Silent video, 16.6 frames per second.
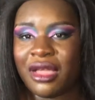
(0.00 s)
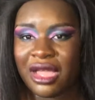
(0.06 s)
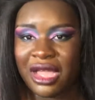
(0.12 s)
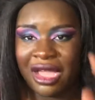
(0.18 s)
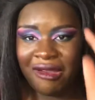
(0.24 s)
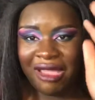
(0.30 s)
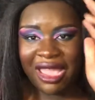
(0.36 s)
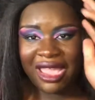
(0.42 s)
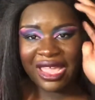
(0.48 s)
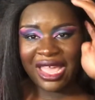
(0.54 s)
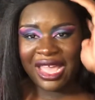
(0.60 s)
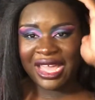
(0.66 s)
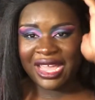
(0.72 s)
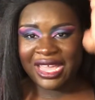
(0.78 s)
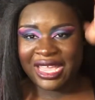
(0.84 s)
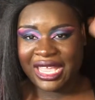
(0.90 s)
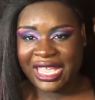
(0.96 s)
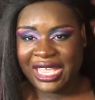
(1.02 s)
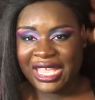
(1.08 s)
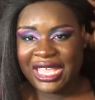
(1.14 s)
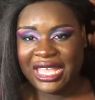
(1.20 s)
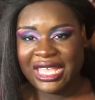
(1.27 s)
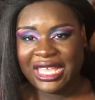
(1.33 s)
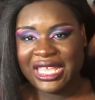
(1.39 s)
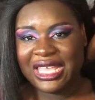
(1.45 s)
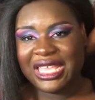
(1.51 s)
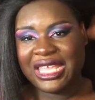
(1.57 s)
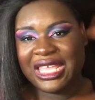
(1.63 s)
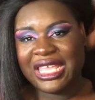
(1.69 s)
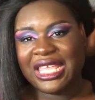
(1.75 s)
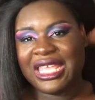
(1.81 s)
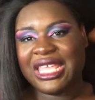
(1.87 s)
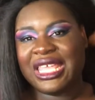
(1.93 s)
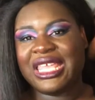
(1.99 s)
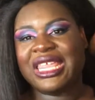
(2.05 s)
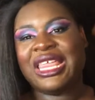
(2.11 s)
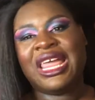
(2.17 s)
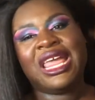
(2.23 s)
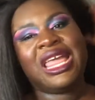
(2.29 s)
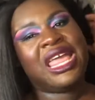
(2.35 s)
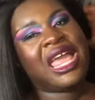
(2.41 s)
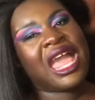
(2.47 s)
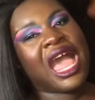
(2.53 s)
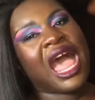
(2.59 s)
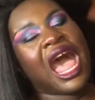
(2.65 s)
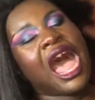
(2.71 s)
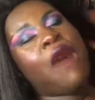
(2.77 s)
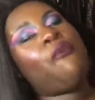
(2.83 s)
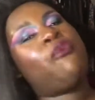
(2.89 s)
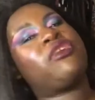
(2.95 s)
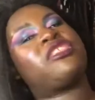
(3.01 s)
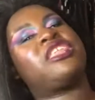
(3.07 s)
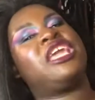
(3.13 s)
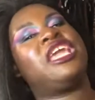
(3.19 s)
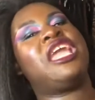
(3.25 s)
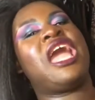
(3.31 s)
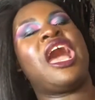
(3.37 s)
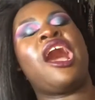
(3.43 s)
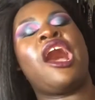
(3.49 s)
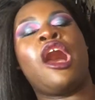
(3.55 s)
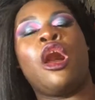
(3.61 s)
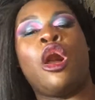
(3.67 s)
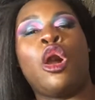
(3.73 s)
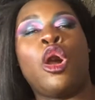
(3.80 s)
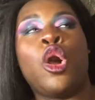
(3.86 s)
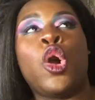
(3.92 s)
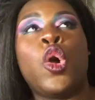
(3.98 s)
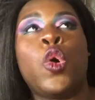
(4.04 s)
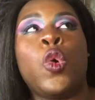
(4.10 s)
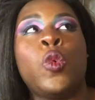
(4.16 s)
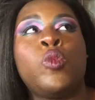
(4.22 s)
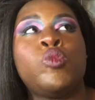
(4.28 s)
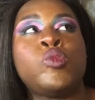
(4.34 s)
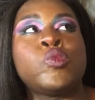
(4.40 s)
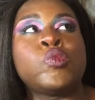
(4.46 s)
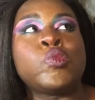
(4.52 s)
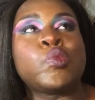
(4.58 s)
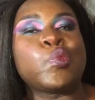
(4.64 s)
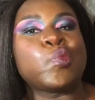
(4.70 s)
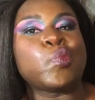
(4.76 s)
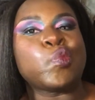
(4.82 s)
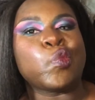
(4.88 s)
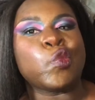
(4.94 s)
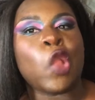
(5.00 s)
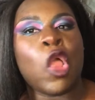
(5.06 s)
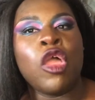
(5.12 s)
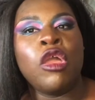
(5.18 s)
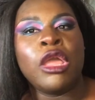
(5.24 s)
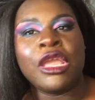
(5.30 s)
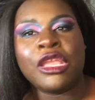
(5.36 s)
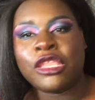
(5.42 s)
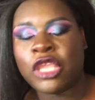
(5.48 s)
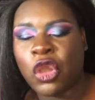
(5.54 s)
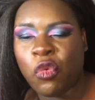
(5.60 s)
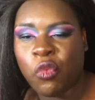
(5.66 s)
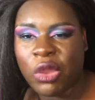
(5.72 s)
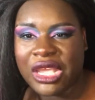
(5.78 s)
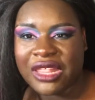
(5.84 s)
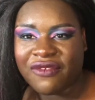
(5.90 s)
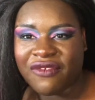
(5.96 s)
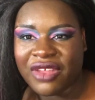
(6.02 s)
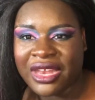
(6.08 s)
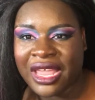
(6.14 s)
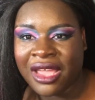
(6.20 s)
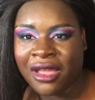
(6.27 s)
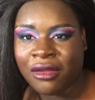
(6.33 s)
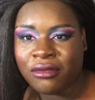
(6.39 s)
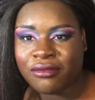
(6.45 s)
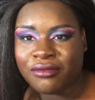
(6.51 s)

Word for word: alright guys. I will see y'all two weeks from now.